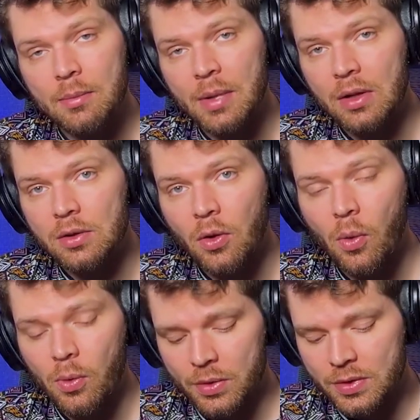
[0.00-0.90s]
to build
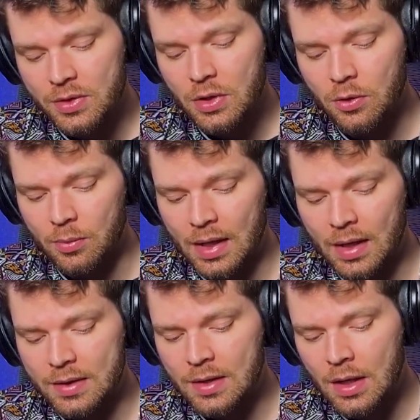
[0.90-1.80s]
chords too,
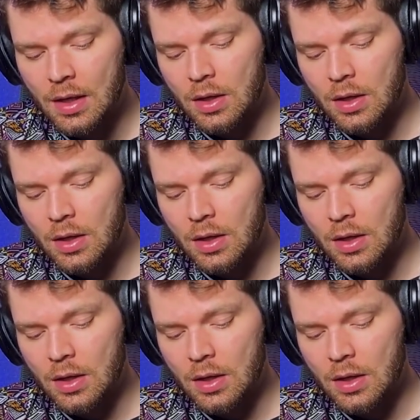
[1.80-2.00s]
because